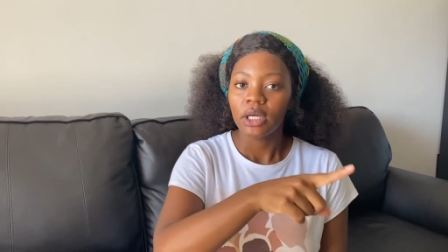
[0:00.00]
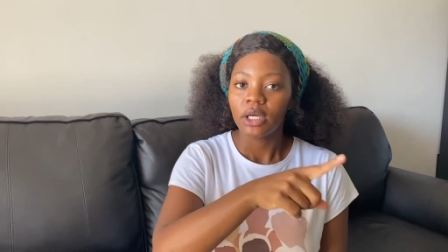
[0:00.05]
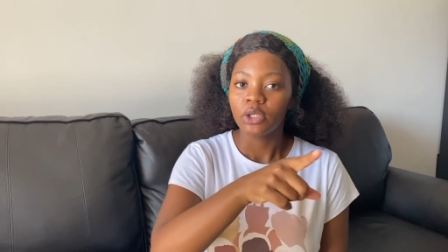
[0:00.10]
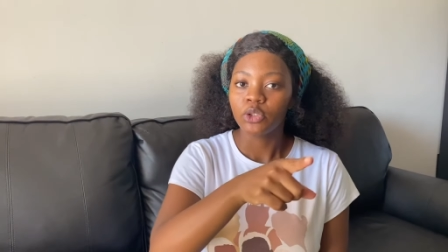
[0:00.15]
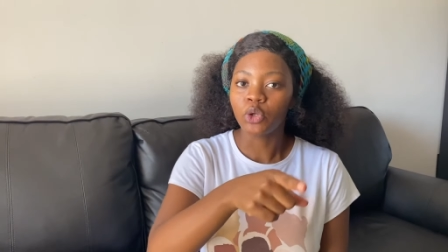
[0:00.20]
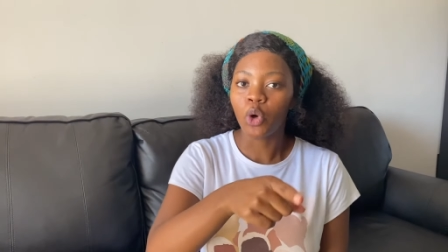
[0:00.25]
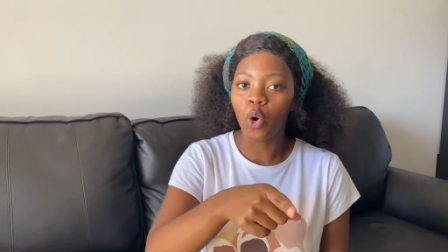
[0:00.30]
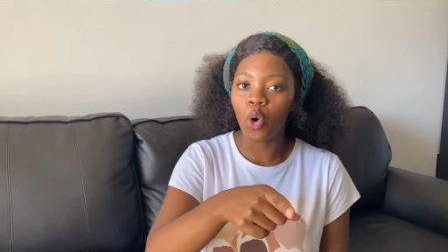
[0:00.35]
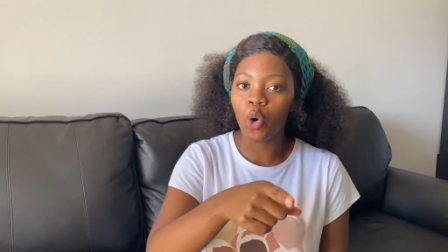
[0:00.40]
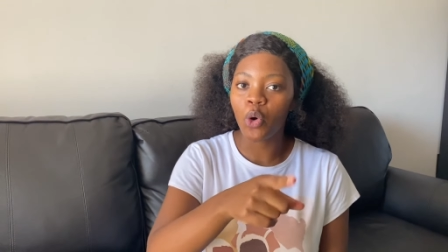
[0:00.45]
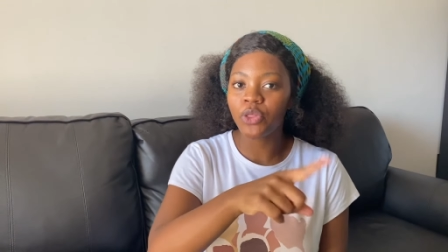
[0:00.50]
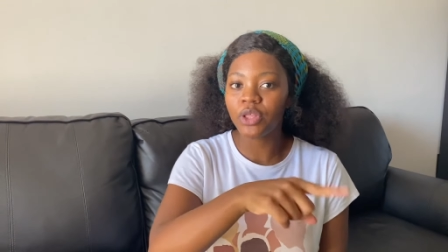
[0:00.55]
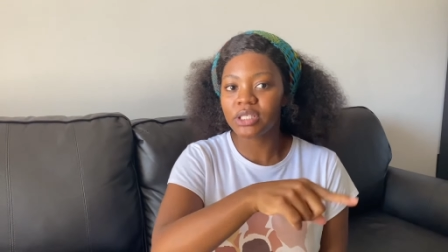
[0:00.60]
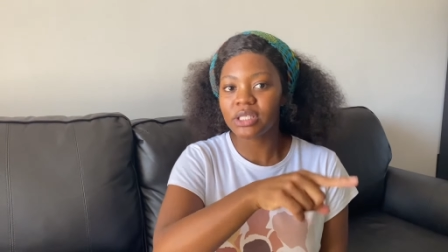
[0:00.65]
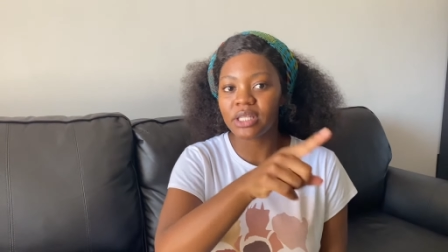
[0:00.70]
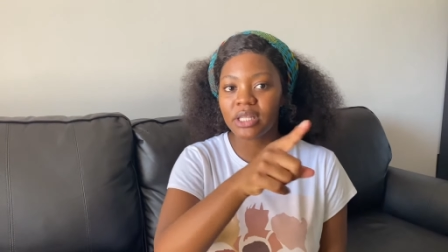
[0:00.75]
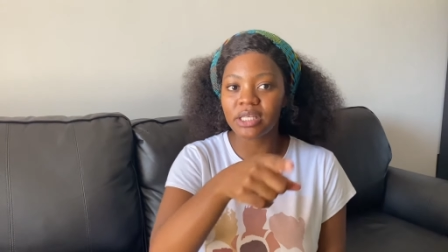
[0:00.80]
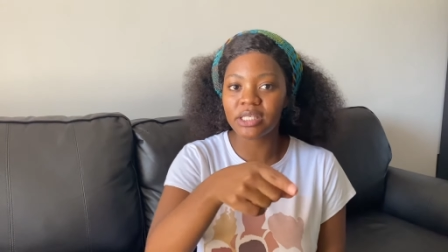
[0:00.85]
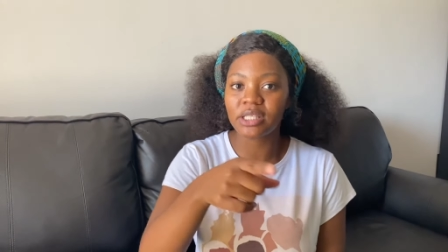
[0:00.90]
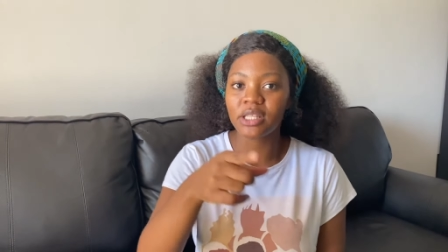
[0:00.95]
no, this
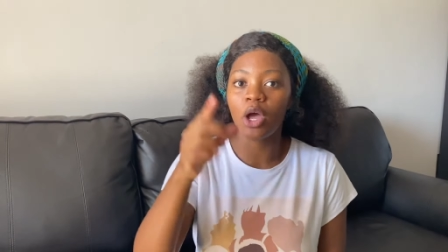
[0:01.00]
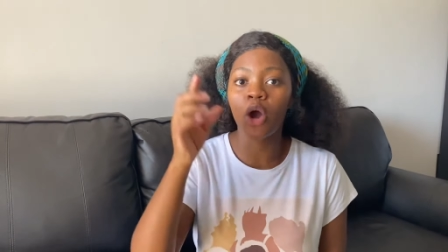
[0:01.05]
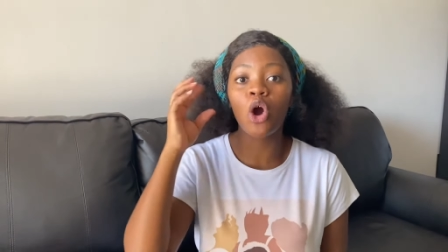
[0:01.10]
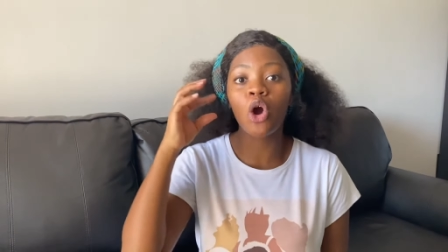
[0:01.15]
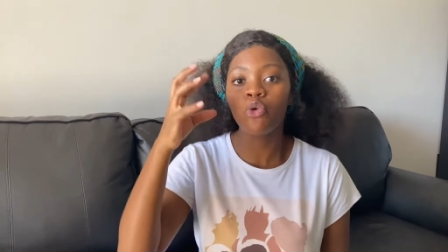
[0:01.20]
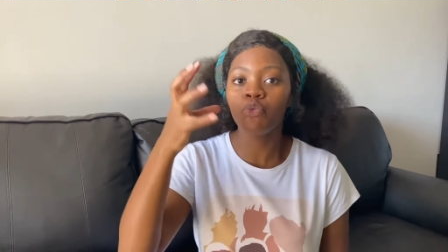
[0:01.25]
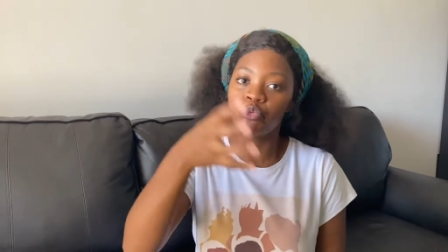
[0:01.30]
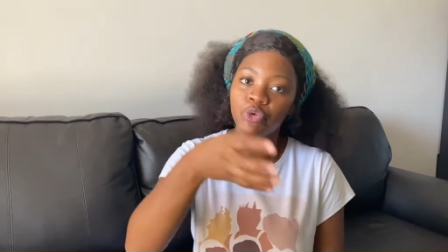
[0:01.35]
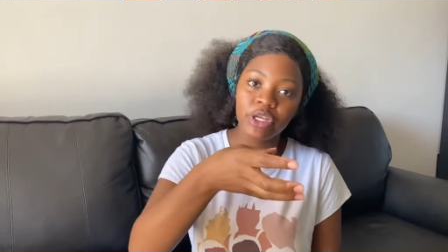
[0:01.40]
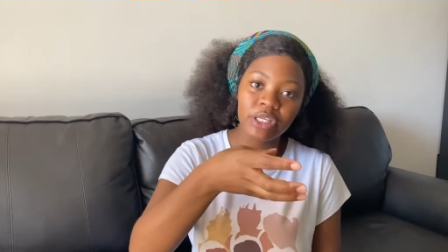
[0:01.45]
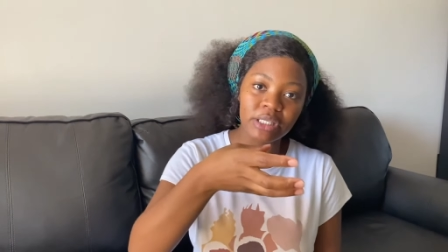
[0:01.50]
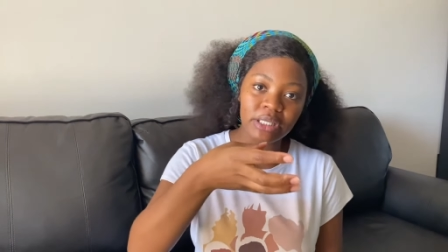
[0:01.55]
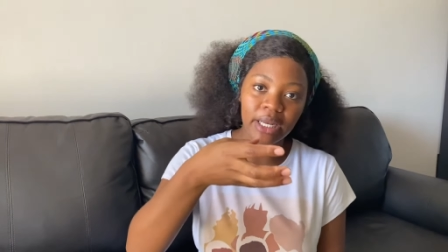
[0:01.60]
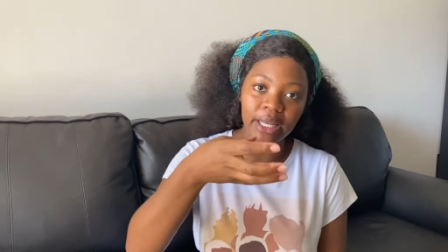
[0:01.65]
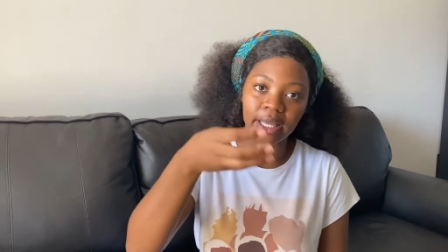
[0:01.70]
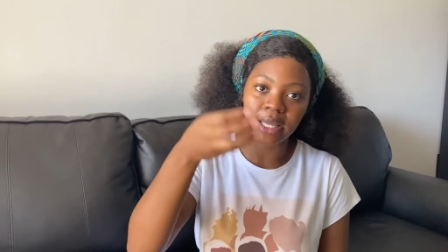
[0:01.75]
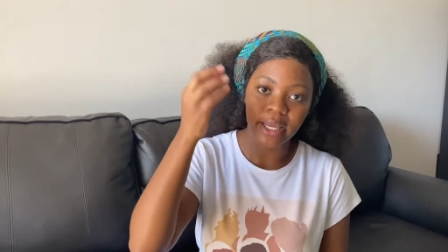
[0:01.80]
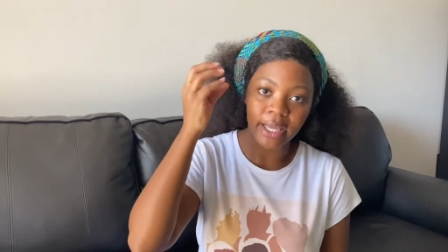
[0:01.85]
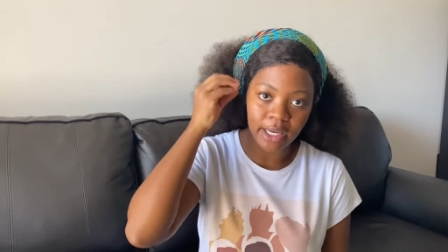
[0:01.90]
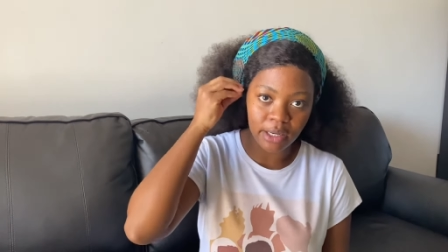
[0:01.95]
and this and her
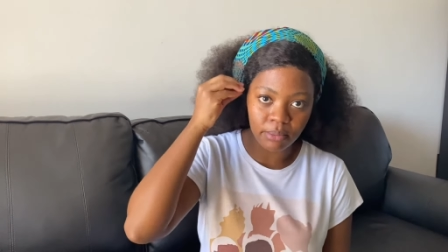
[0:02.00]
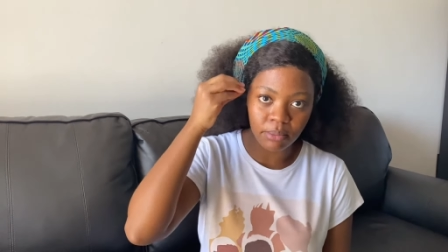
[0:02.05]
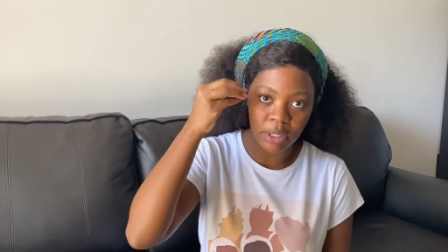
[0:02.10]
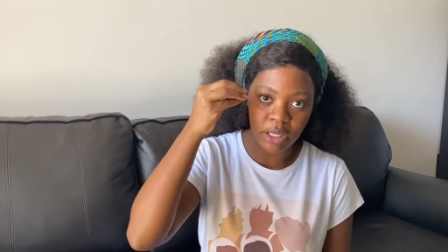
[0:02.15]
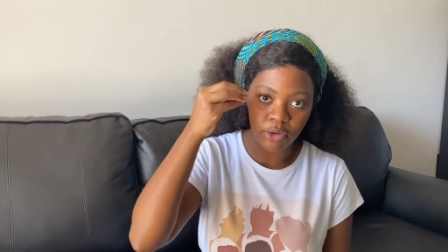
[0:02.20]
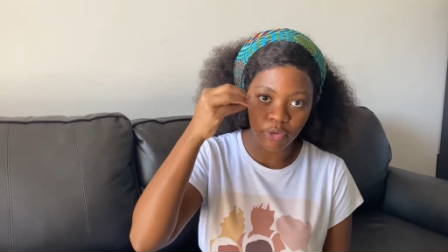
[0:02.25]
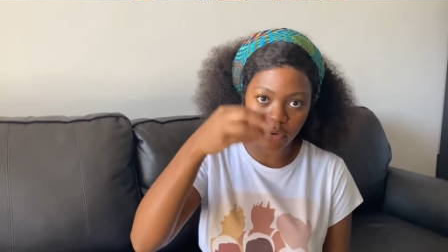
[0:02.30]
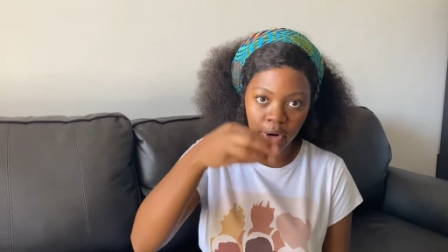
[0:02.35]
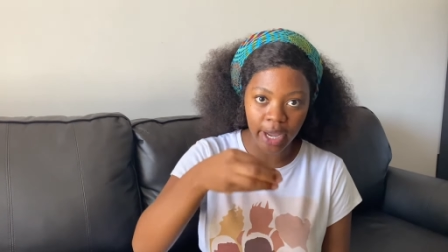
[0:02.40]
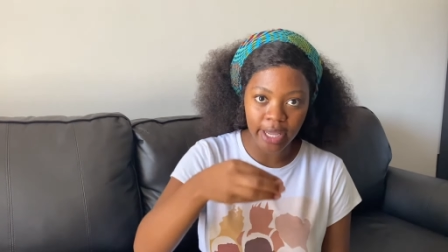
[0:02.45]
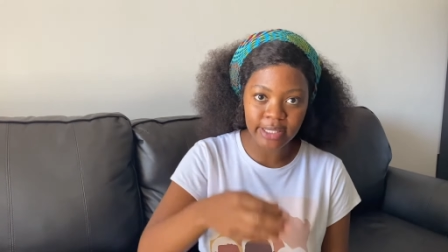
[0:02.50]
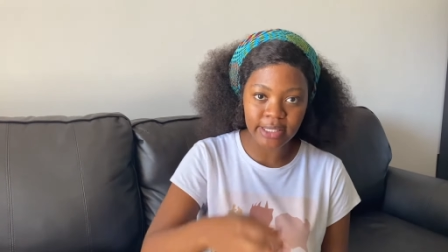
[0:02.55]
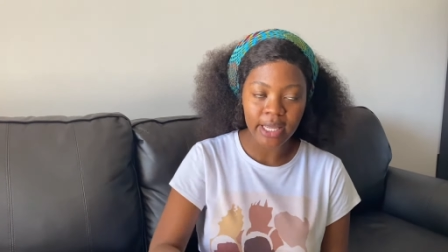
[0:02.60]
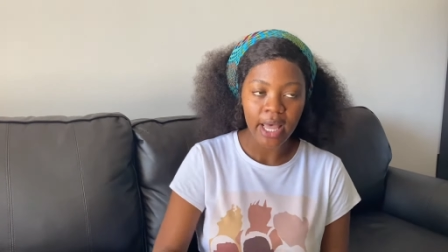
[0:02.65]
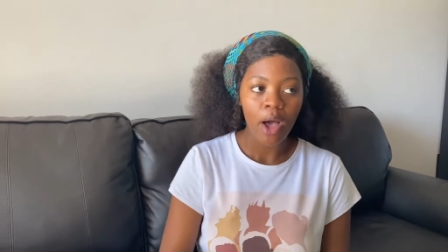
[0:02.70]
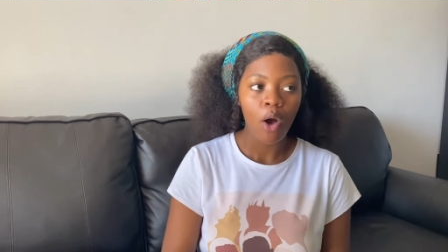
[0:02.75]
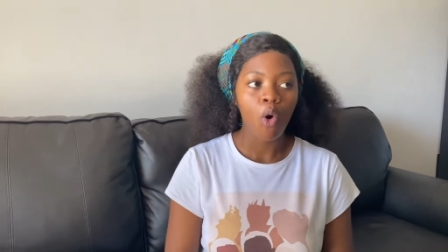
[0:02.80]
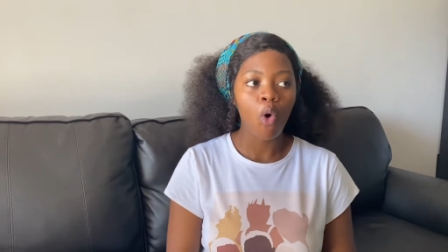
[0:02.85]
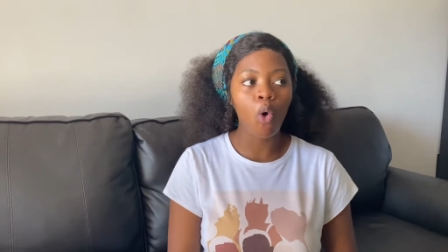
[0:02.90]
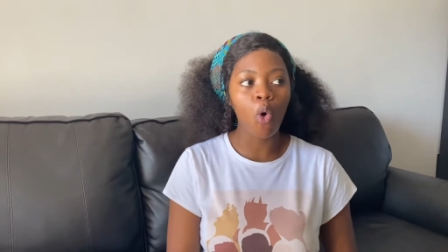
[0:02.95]
reasoning in me, right?
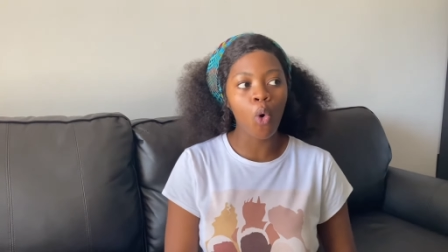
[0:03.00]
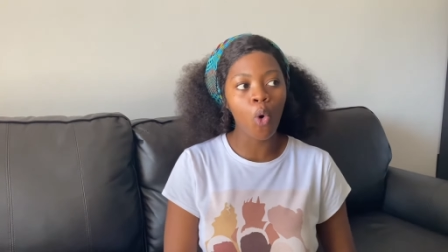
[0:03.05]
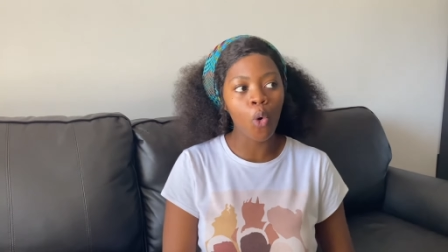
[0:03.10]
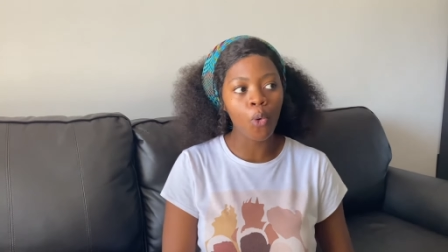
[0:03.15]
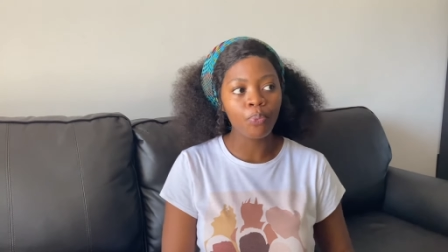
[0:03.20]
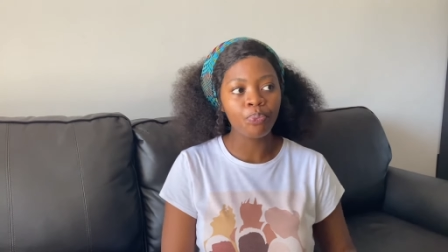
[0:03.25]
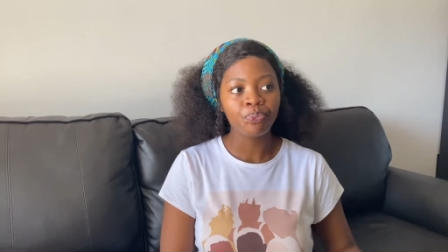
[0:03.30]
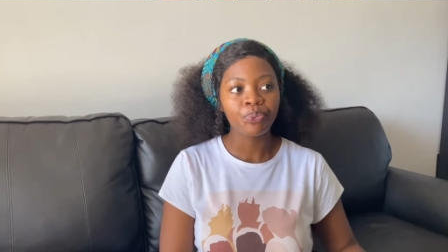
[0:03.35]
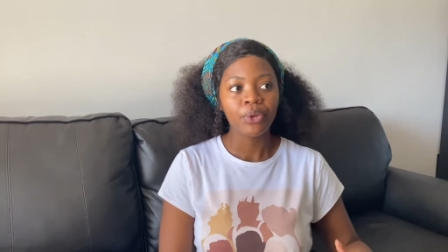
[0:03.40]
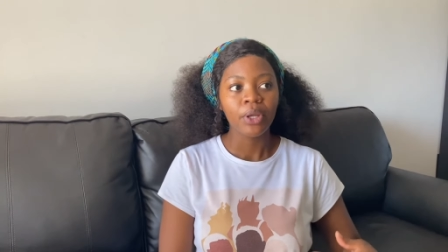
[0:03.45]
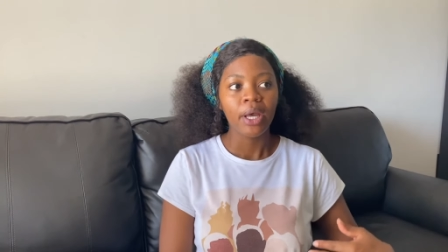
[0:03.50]
Or